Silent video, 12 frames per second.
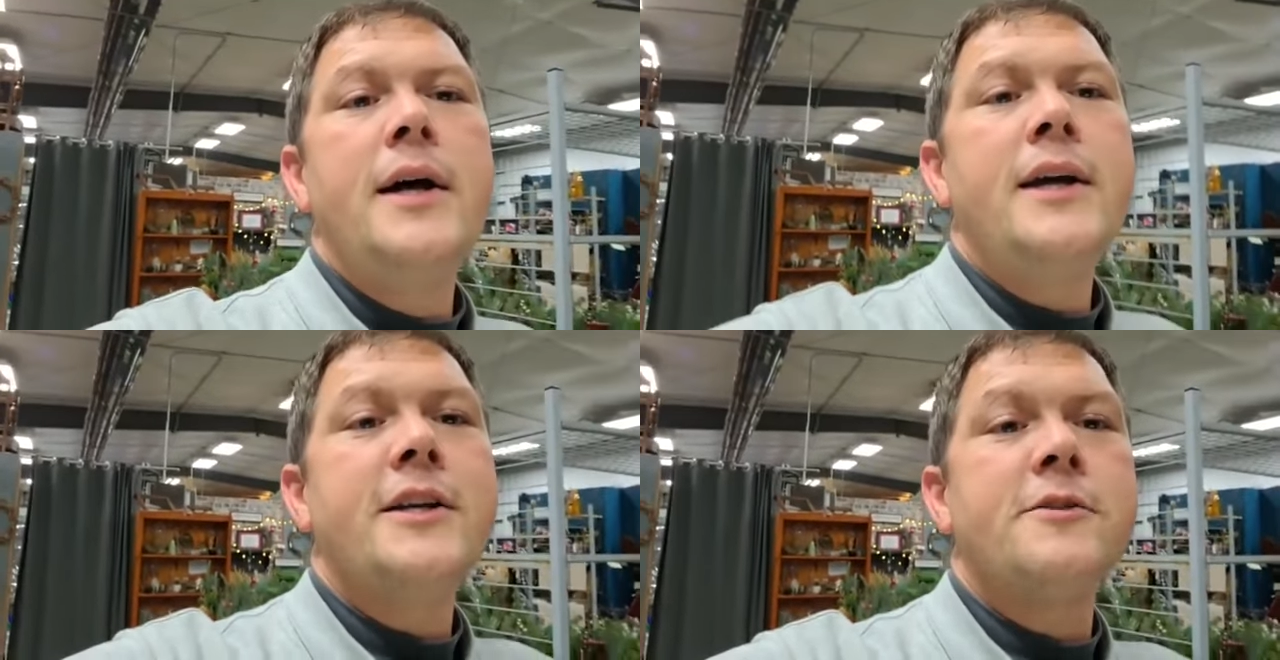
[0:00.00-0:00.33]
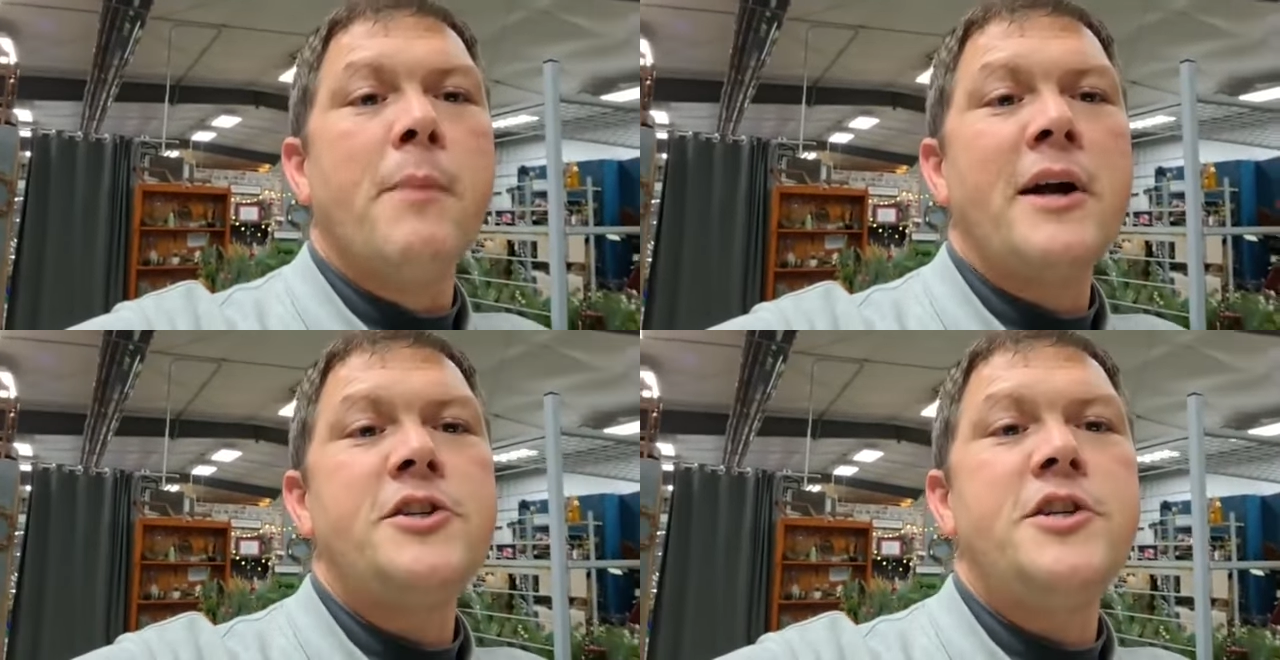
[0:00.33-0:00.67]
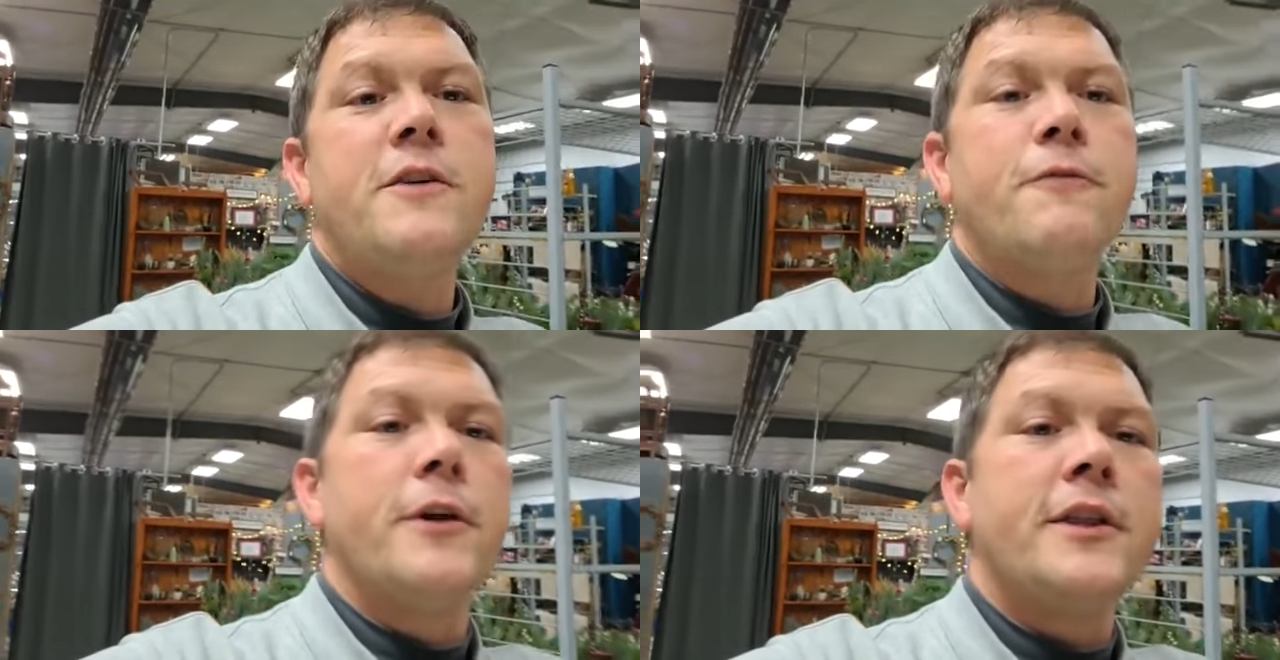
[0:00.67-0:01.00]
is much
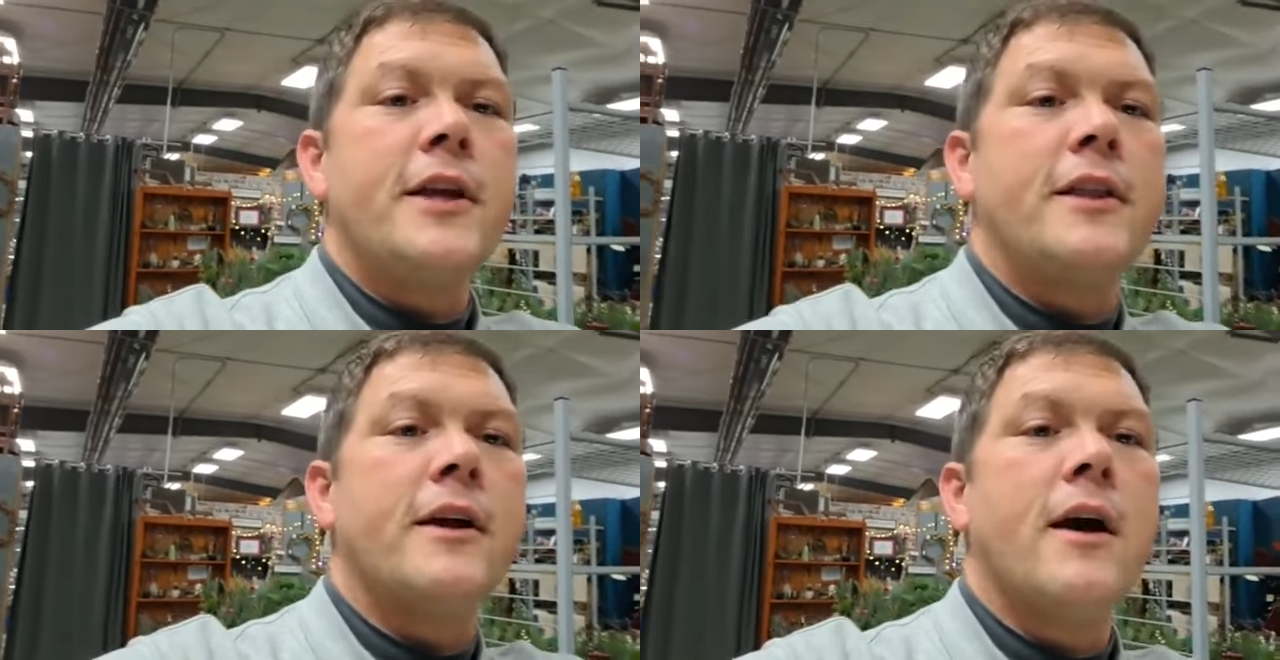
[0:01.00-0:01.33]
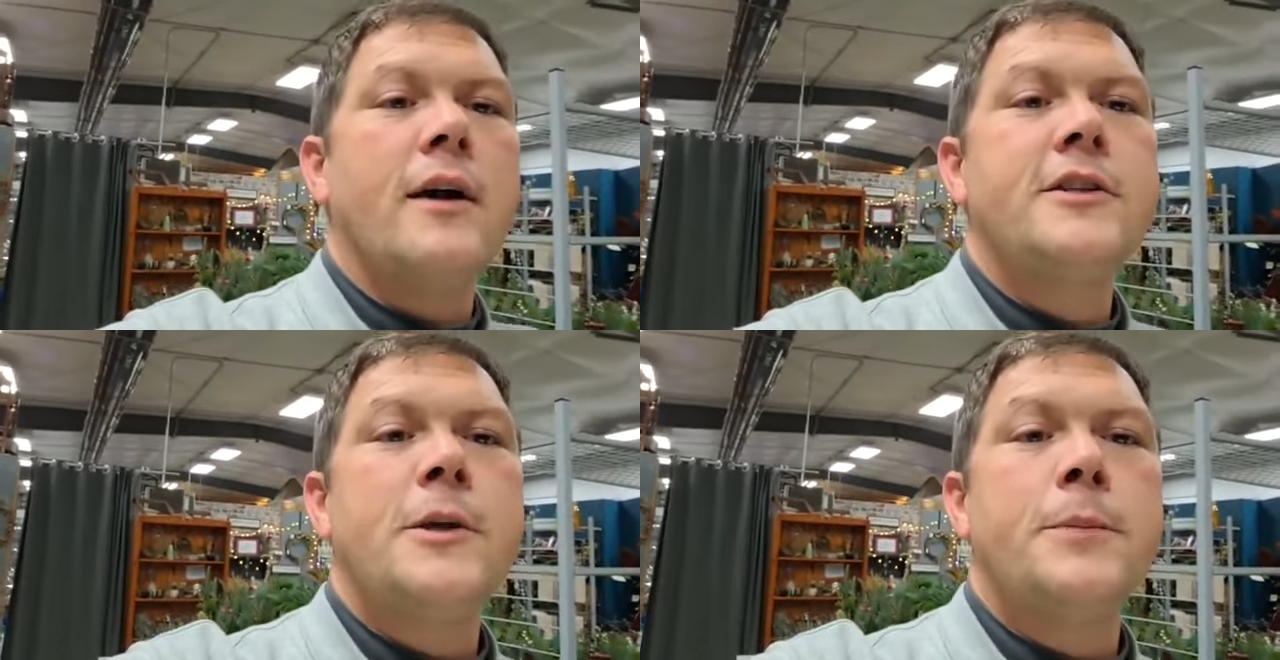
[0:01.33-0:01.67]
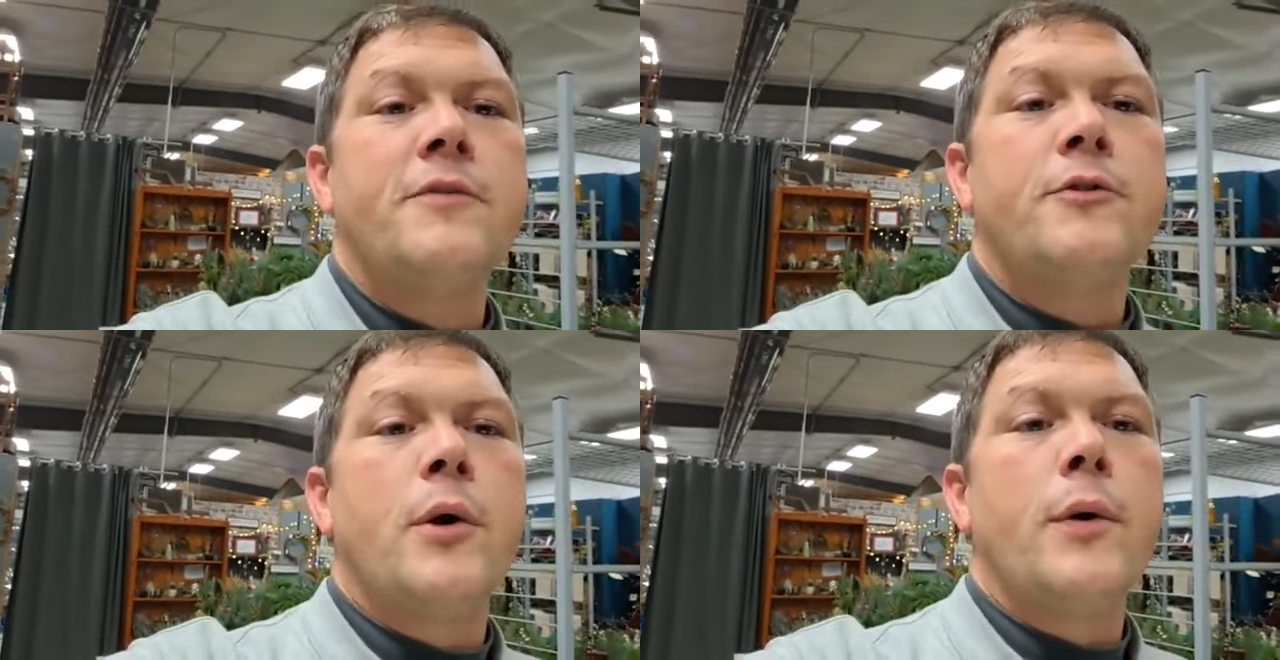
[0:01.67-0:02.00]
different than the concept
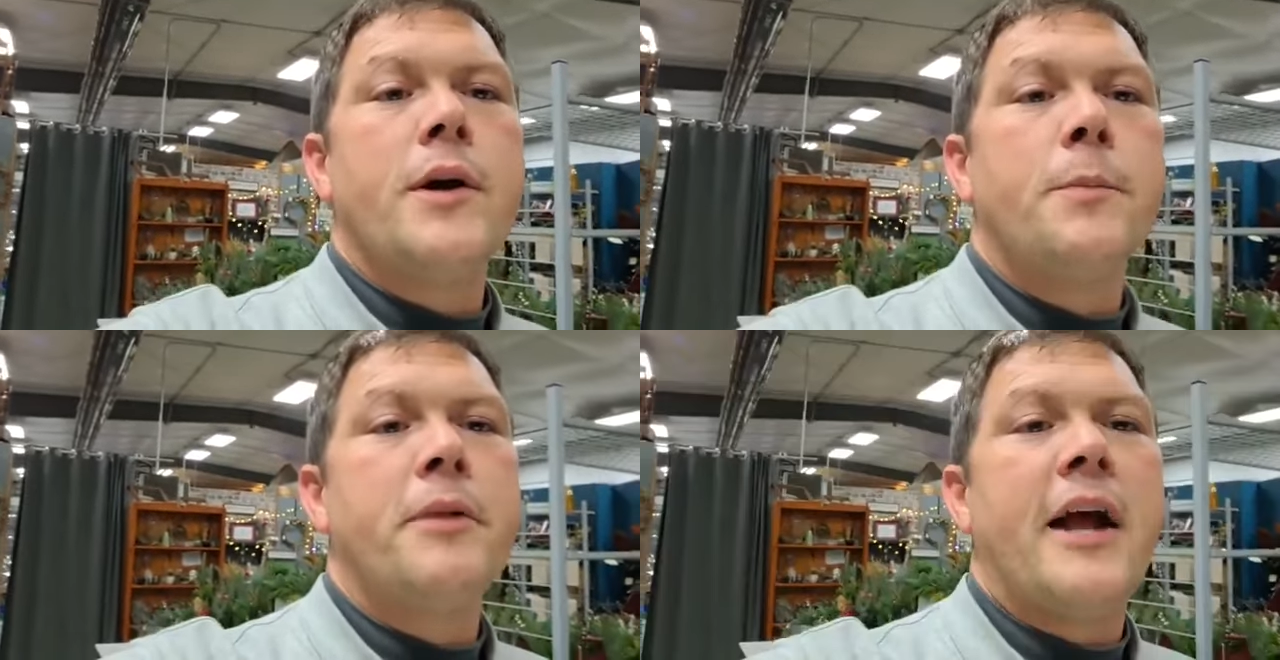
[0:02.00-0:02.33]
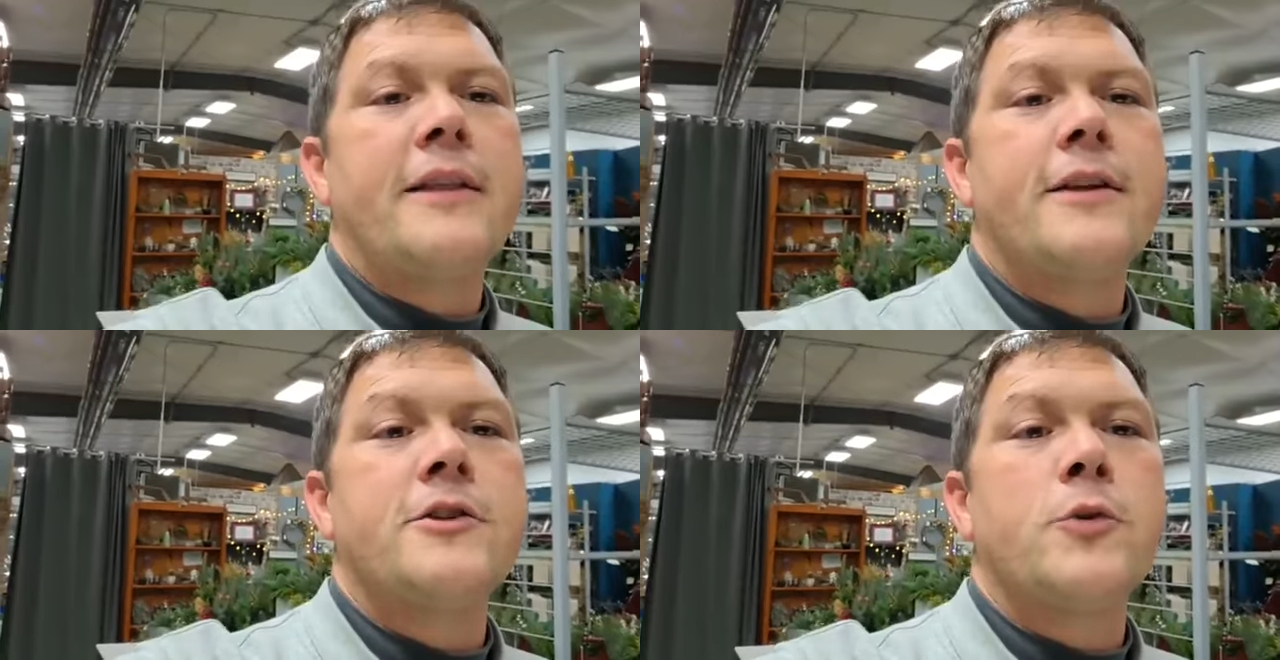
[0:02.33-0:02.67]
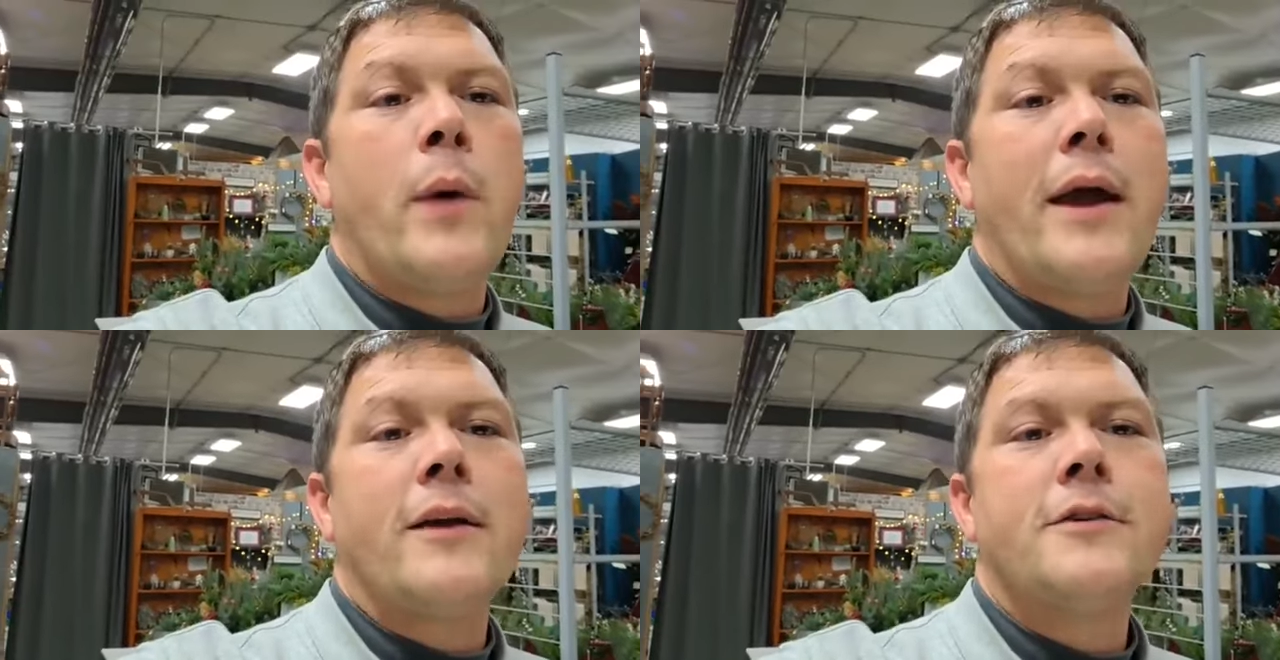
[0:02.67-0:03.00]
of growing a plant that's awake.